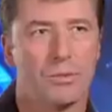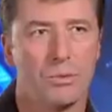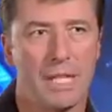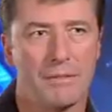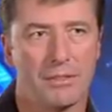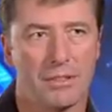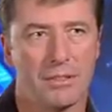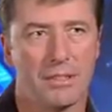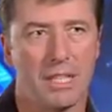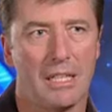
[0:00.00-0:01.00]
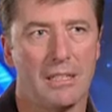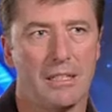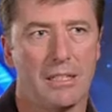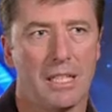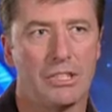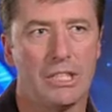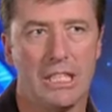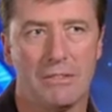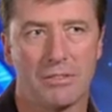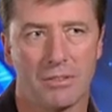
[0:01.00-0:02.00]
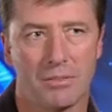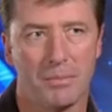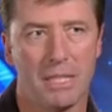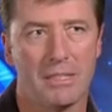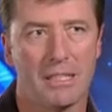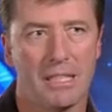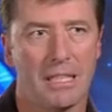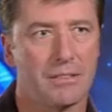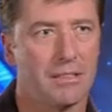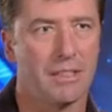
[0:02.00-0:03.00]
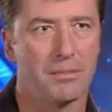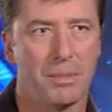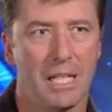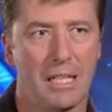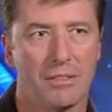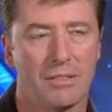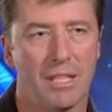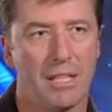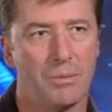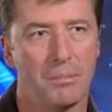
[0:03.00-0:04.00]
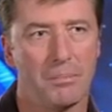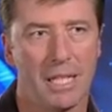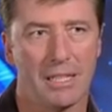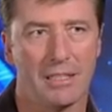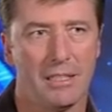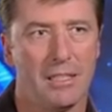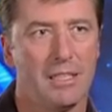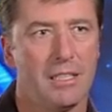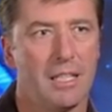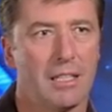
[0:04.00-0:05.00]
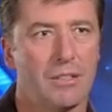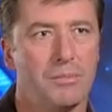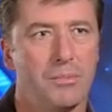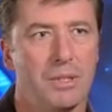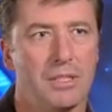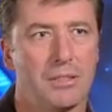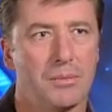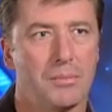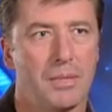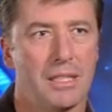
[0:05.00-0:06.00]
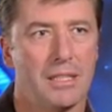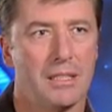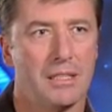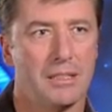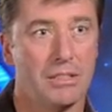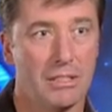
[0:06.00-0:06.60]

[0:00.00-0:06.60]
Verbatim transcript: Soon after I achieved my degree as a test pilot, I went back and complete my uh,